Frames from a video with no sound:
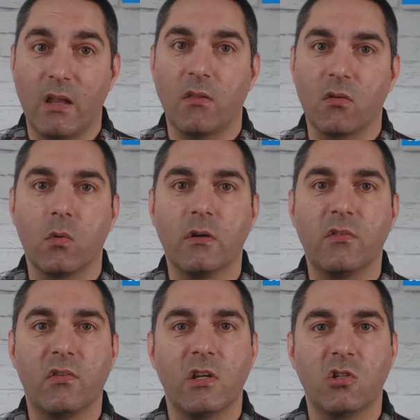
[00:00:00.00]
in other
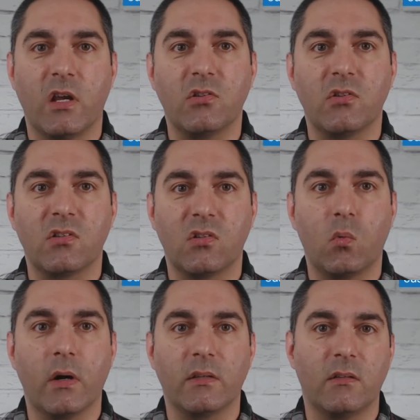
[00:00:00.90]
words, changes
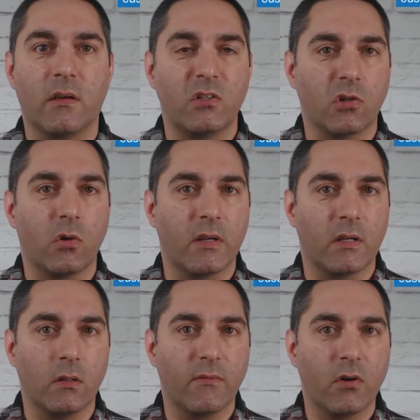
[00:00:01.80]
to what you're going
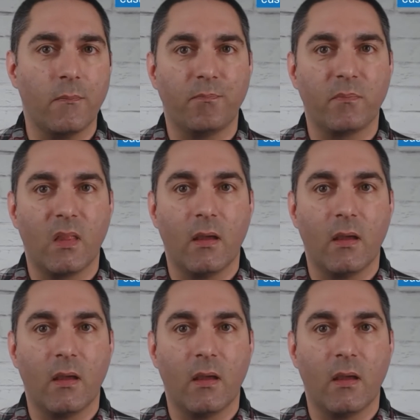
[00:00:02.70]
to deliver,